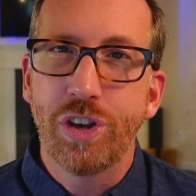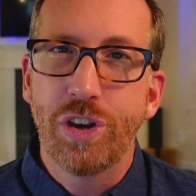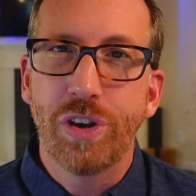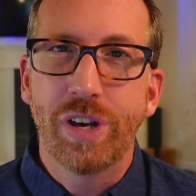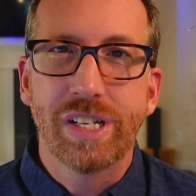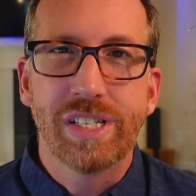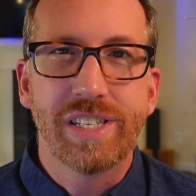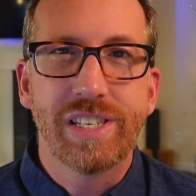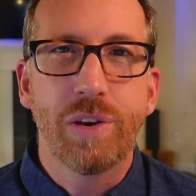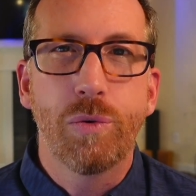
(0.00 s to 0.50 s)
can
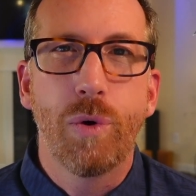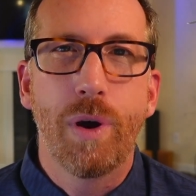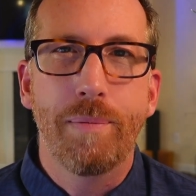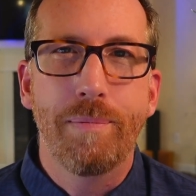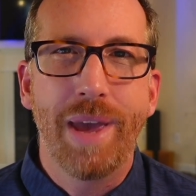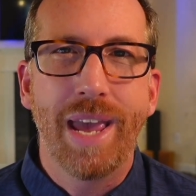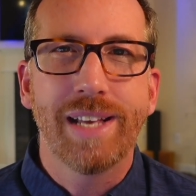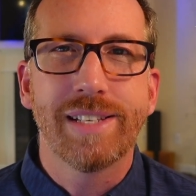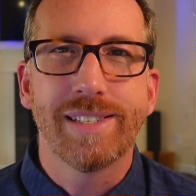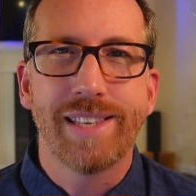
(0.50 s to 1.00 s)
see what
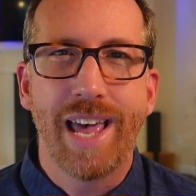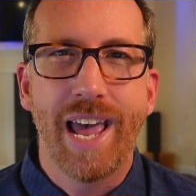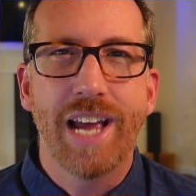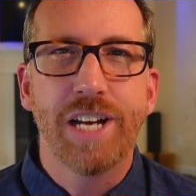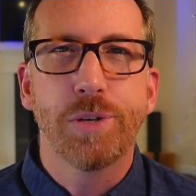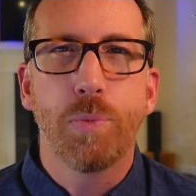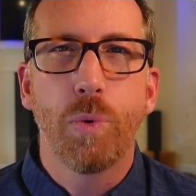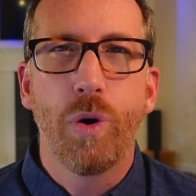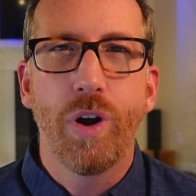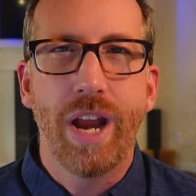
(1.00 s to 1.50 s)
makes the
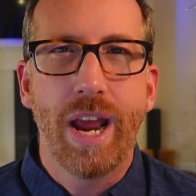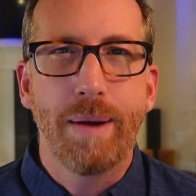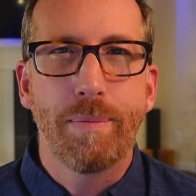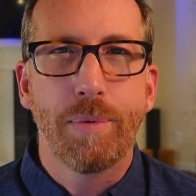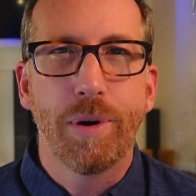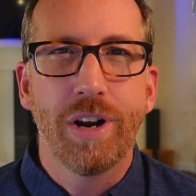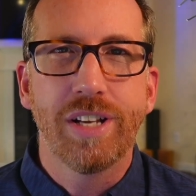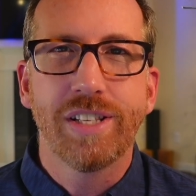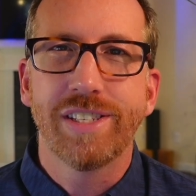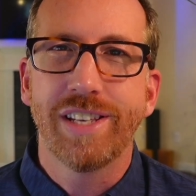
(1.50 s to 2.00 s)
Edgemoor
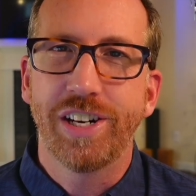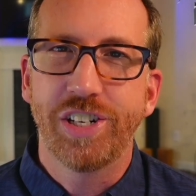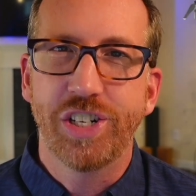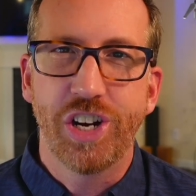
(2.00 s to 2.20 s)
neighborhood such an